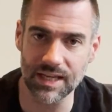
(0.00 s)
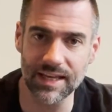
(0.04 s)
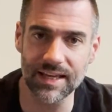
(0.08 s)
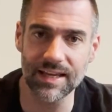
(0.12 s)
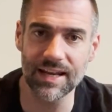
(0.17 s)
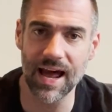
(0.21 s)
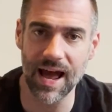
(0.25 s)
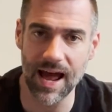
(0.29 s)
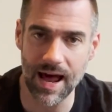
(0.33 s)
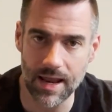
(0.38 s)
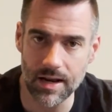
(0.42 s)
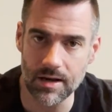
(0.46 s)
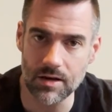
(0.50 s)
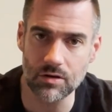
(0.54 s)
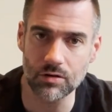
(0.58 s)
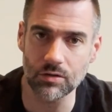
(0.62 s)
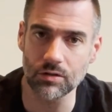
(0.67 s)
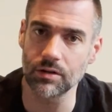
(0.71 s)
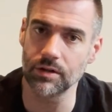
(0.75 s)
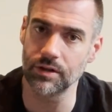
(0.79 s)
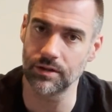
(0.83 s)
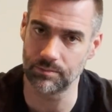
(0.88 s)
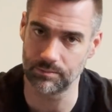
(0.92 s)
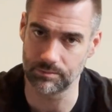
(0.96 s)
I can
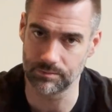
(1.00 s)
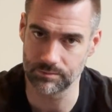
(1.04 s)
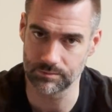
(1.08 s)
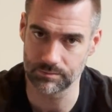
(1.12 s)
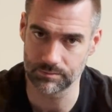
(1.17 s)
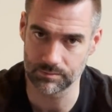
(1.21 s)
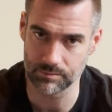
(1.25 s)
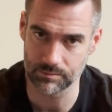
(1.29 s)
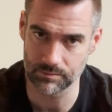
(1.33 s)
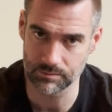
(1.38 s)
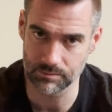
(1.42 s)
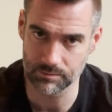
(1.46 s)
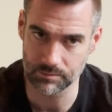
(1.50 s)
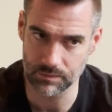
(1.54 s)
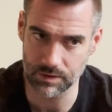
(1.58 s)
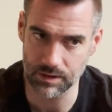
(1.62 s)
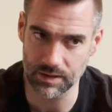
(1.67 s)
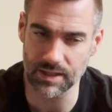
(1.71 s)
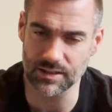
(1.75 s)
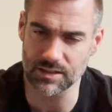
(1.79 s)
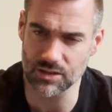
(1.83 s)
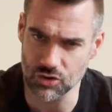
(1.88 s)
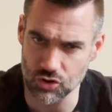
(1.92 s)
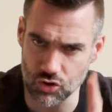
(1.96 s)
handle them.
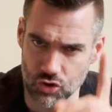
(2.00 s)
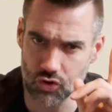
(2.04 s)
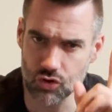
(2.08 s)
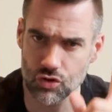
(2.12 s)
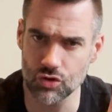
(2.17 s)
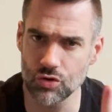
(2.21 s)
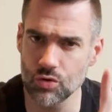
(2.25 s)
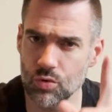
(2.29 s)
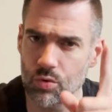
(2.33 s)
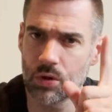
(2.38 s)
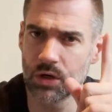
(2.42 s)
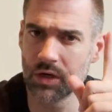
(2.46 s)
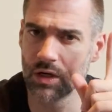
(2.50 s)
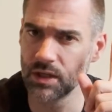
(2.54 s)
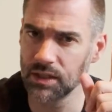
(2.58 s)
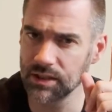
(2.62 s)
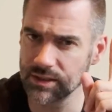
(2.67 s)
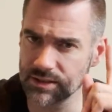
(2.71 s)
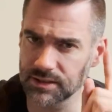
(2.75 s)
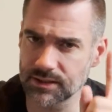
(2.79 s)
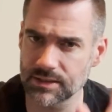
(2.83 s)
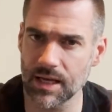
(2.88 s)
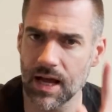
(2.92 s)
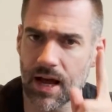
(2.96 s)
That's a true
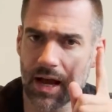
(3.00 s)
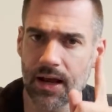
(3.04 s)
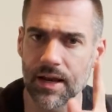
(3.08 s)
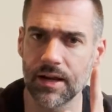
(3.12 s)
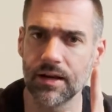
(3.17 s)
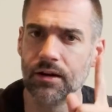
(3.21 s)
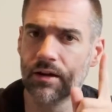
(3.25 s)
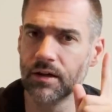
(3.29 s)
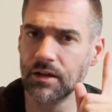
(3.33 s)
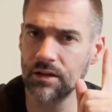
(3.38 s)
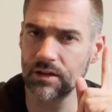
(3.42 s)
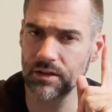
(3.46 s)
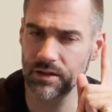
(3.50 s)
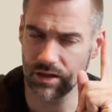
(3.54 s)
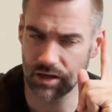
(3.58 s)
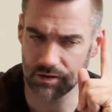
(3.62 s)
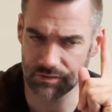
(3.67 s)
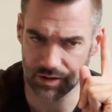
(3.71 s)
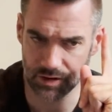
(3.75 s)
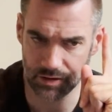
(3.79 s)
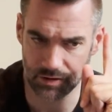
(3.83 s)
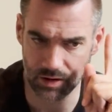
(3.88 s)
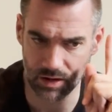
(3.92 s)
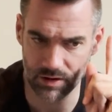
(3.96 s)
sign
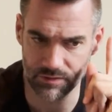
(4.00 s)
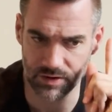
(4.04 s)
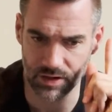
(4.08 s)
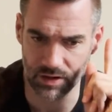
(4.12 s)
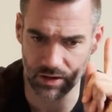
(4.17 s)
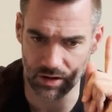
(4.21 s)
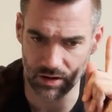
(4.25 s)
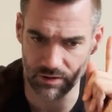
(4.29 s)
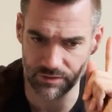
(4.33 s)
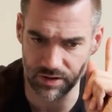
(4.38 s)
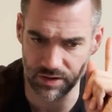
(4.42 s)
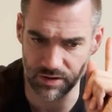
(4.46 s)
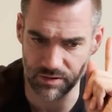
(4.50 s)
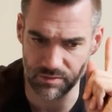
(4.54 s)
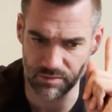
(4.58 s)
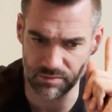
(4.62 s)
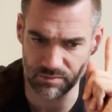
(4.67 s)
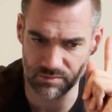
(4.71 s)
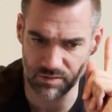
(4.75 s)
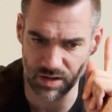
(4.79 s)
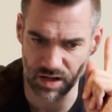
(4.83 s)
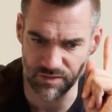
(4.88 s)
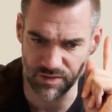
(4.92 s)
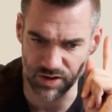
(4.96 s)
of a, of a, of a,
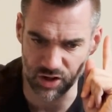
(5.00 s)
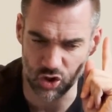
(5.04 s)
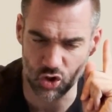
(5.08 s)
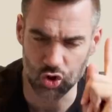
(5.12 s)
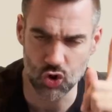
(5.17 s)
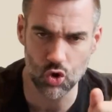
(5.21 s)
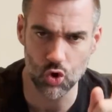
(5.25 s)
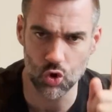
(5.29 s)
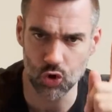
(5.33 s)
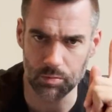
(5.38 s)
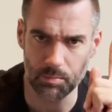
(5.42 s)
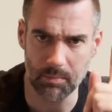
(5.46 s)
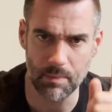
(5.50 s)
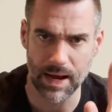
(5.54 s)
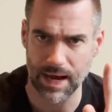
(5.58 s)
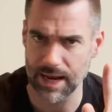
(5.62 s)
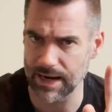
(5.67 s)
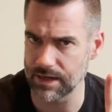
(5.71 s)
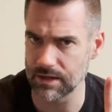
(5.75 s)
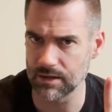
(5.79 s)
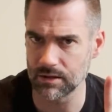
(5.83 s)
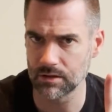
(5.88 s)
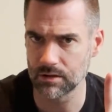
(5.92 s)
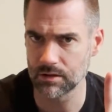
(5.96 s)
of a good
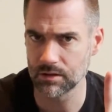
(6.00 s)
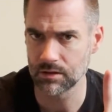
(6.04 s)
man.